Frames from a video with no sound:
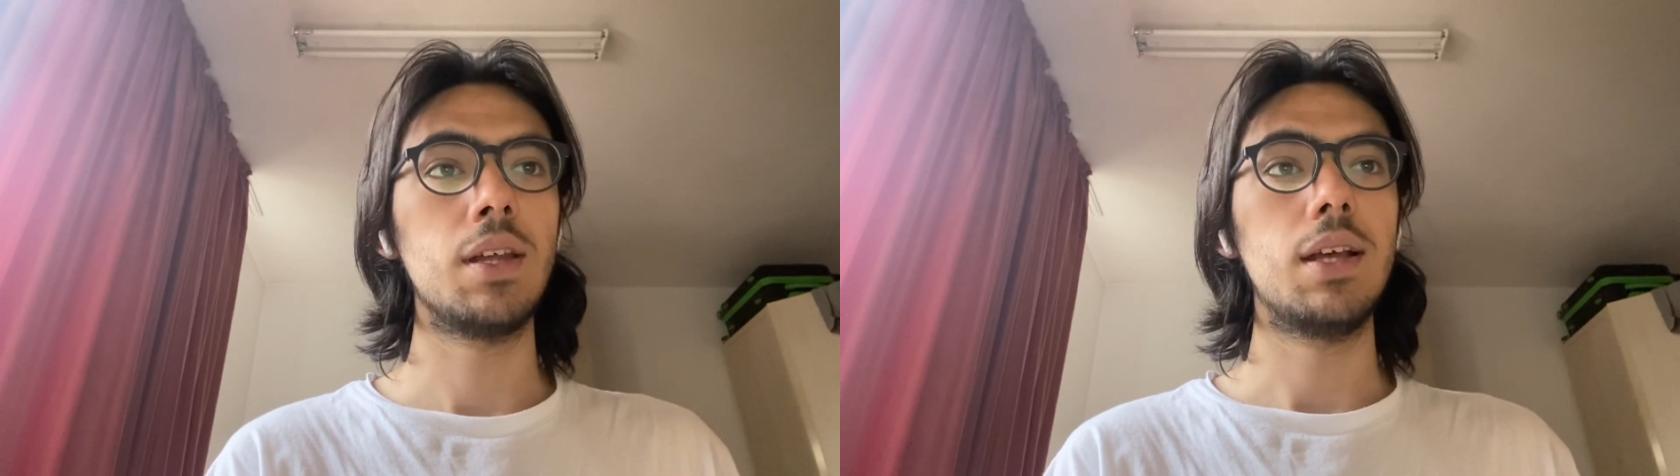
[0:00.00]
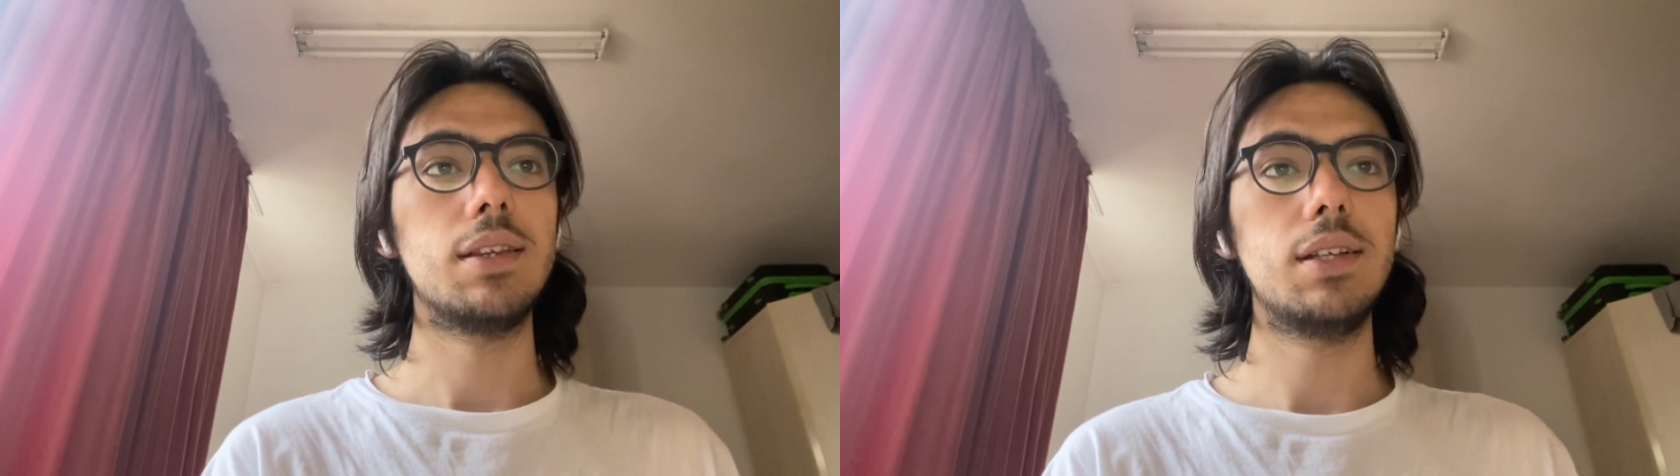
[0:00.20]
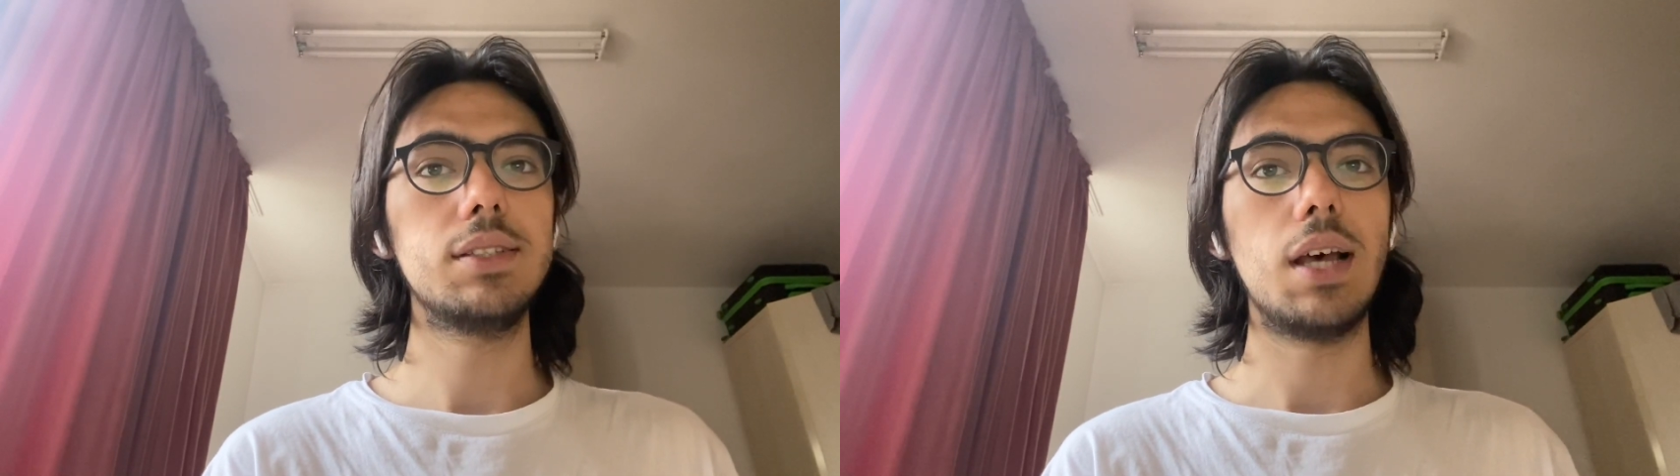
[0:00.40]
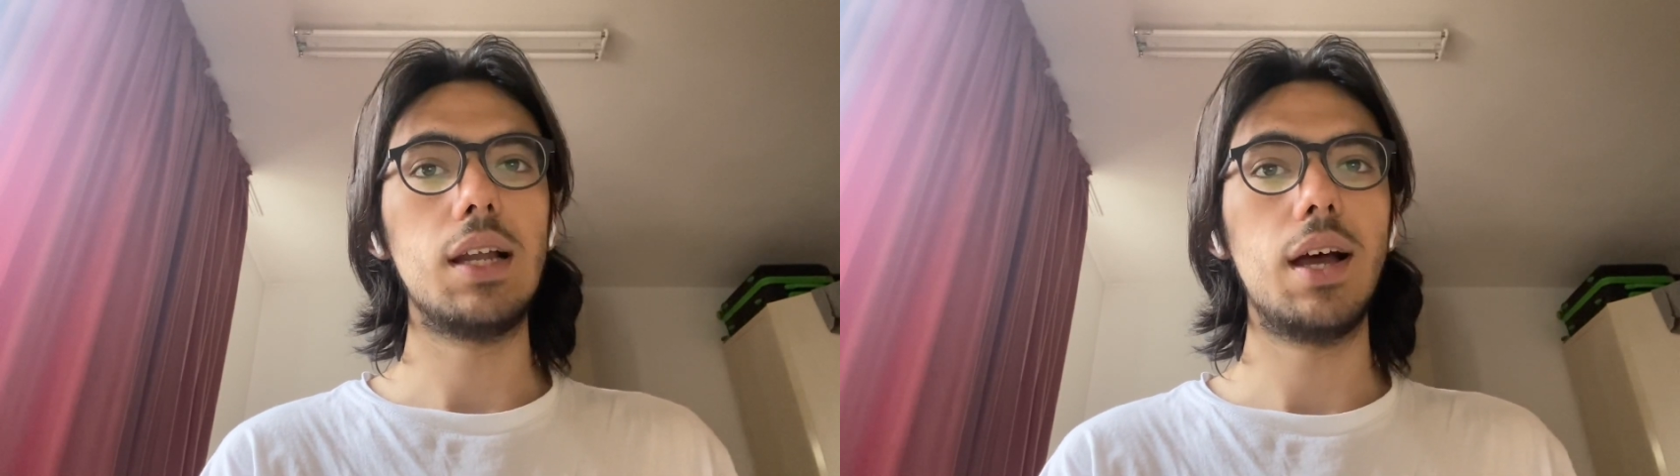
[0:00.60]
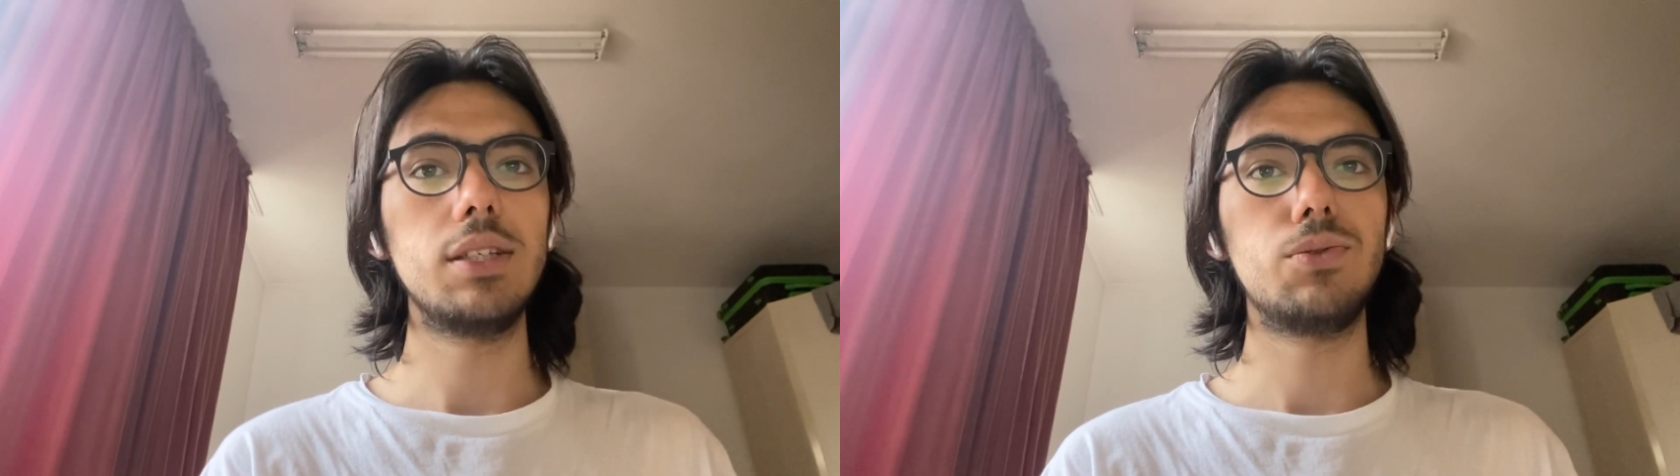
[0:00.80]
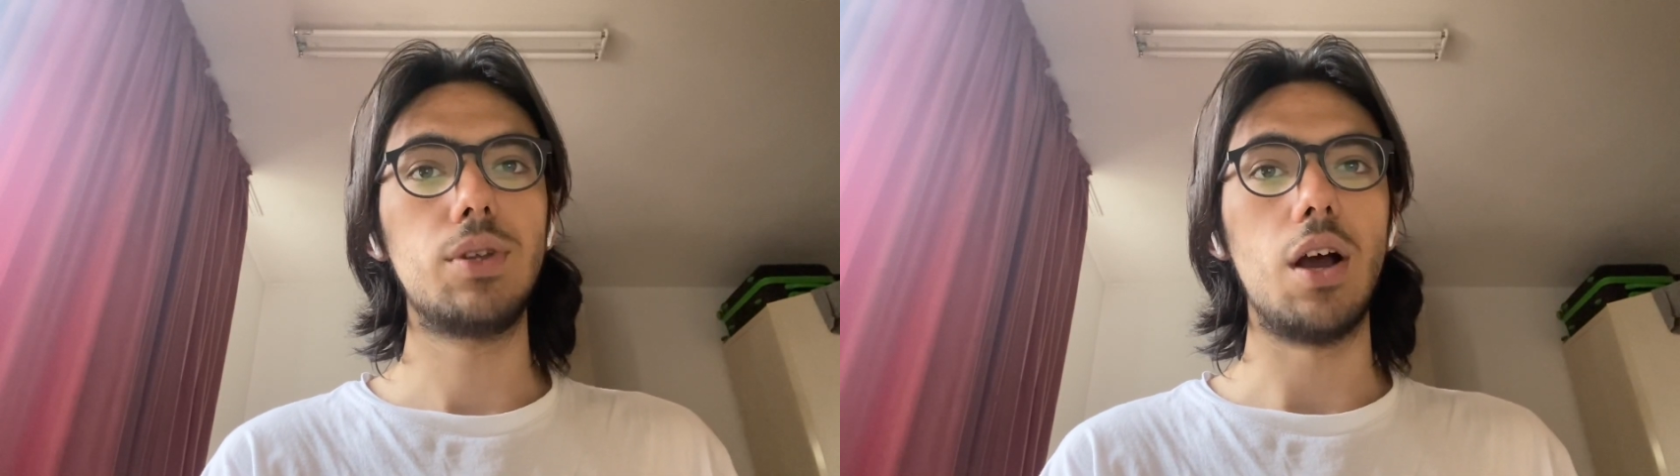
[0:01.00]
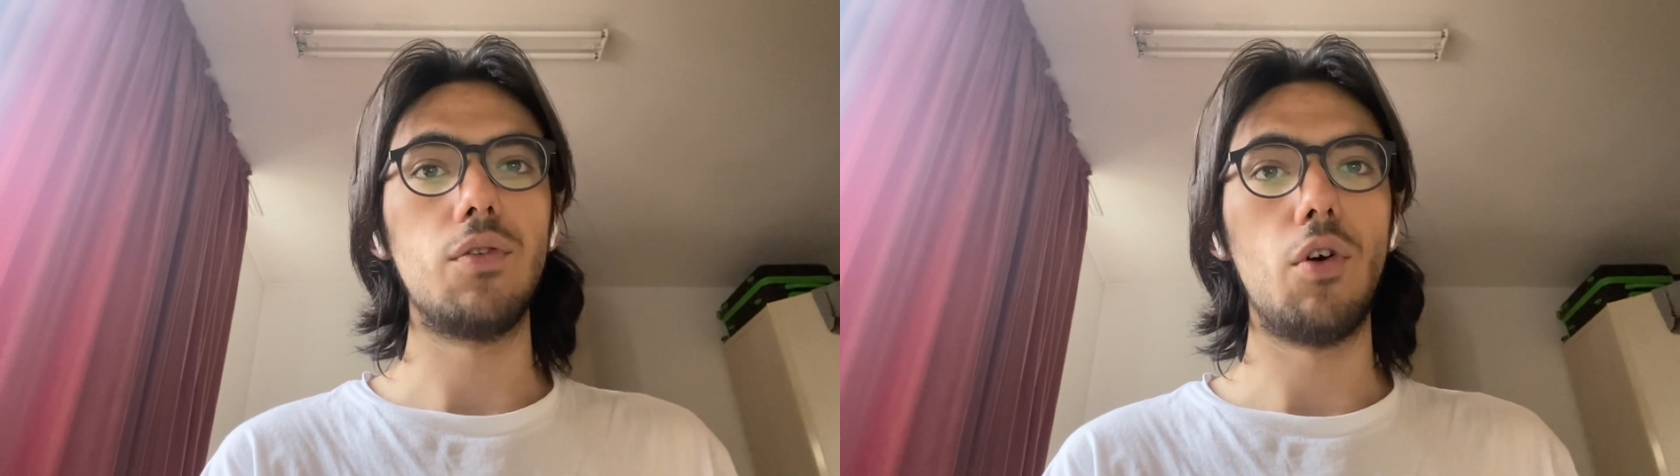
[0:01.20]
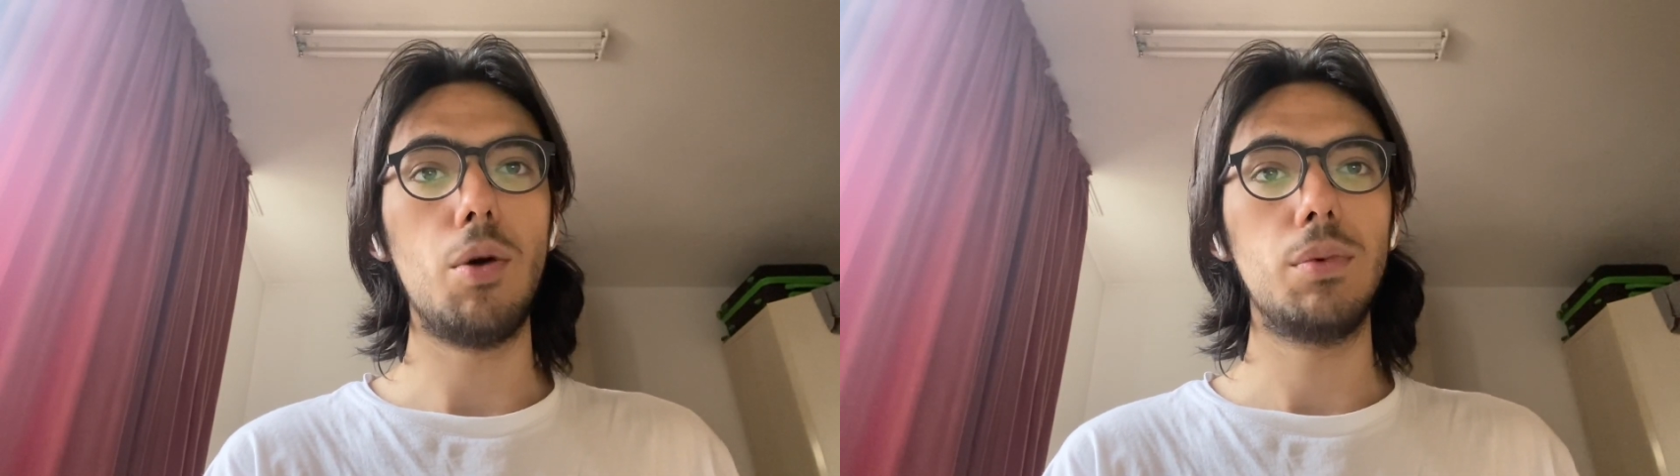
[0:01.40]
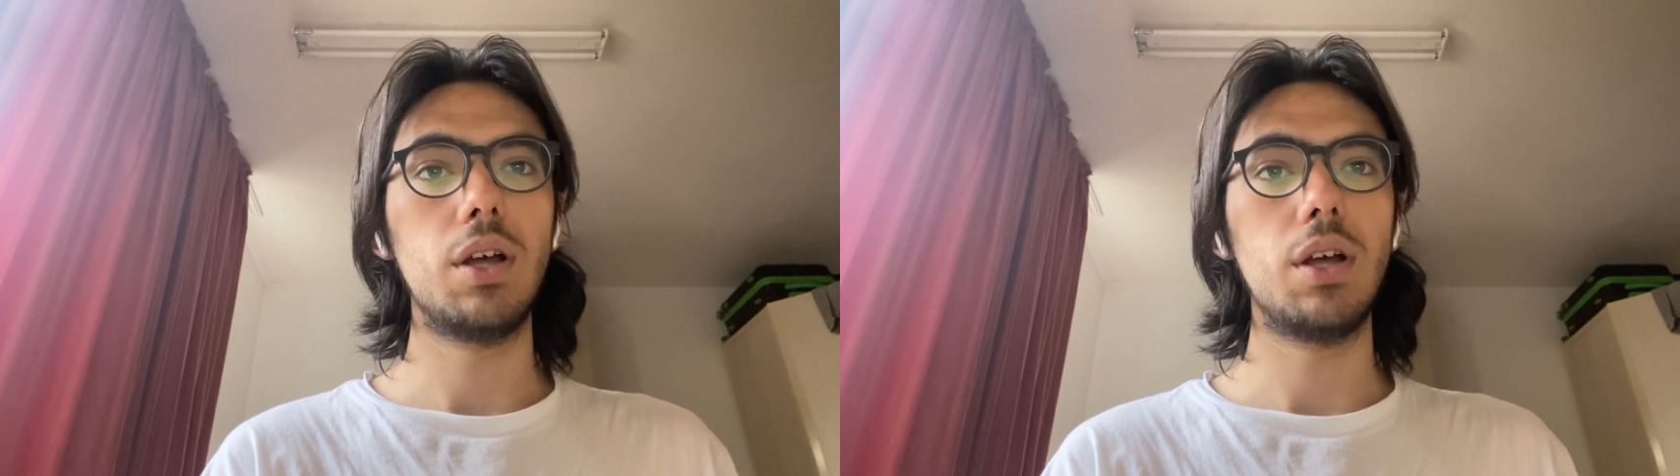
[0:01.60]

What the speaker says: This aligns with our formula,